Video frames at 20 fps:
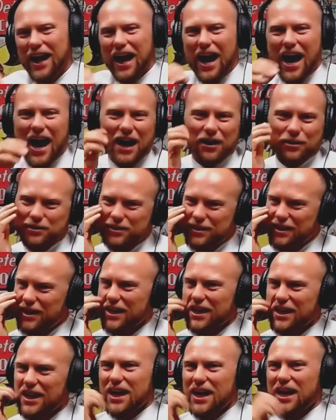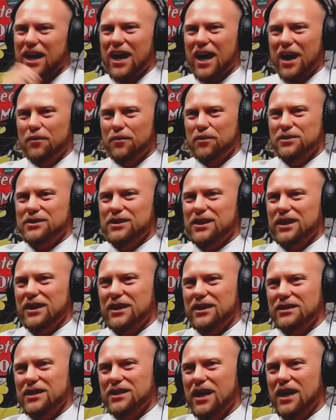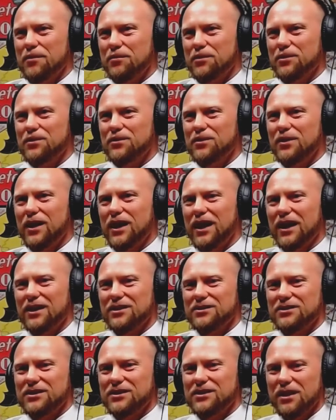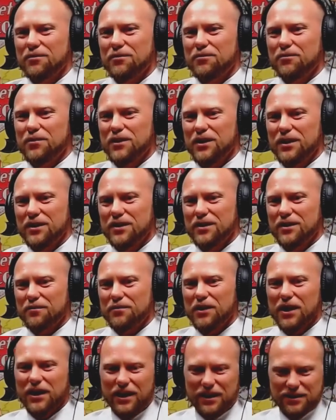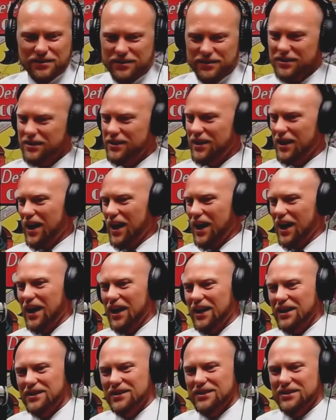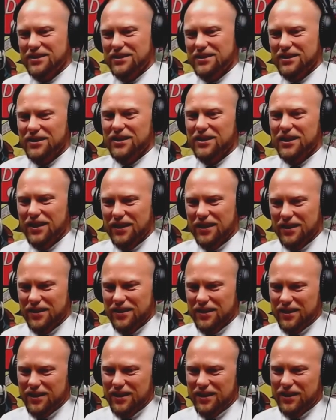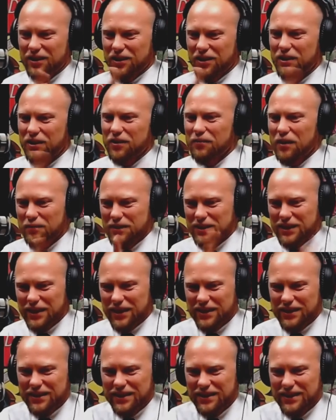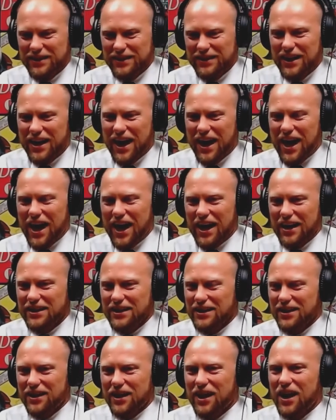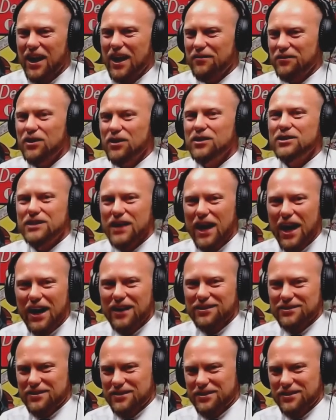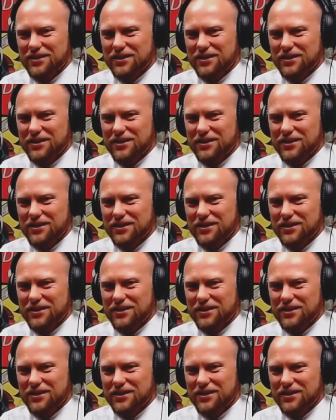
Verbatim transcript: And I was sitting there and we were sitting at the table and I was there with my cousin and the, uh, her mum and dad. And I have no doubt